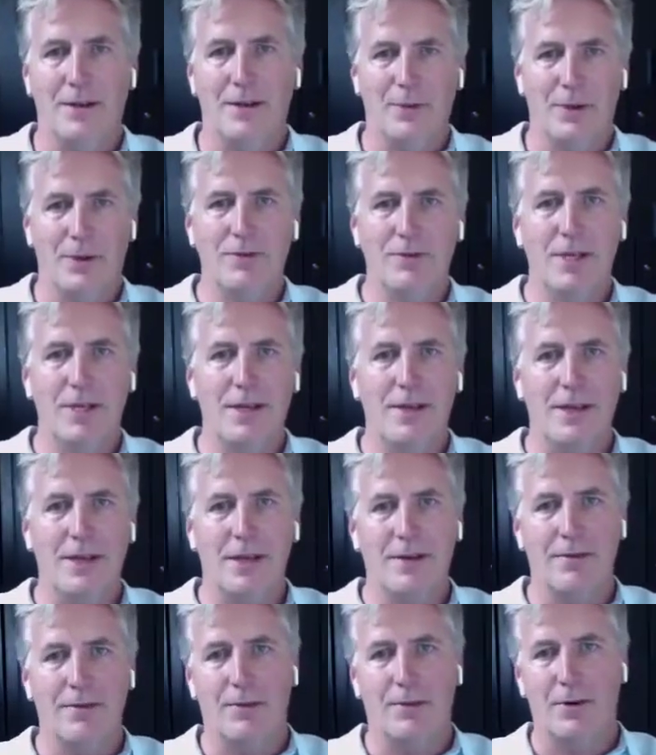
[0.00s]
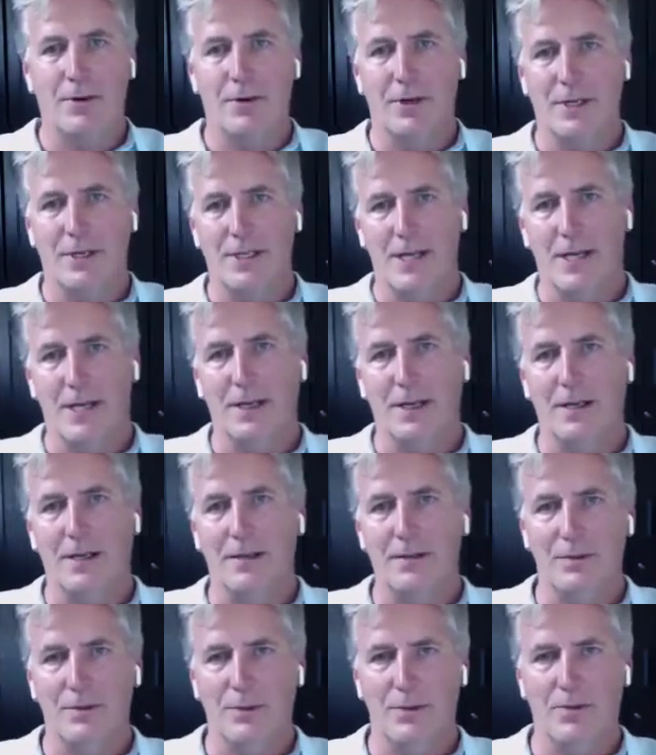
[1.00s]
We've done that for a
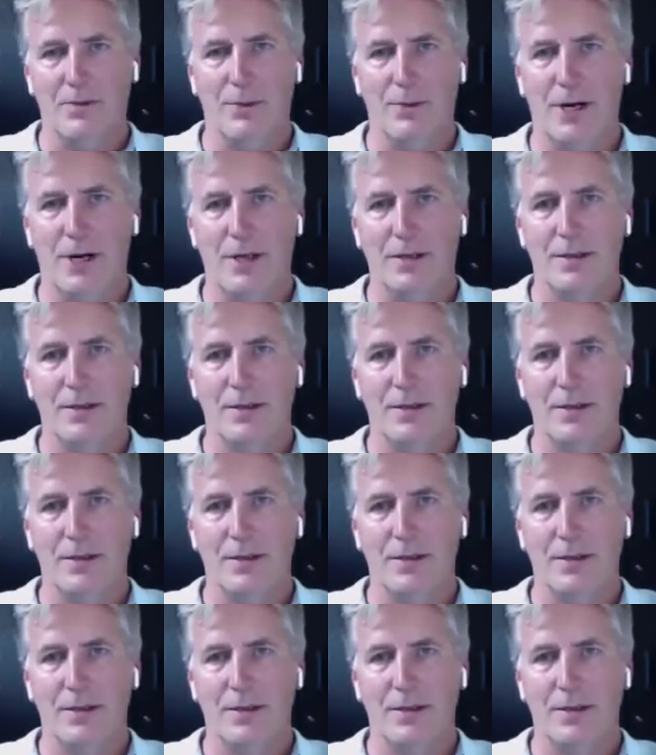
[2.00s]
decade. We've brought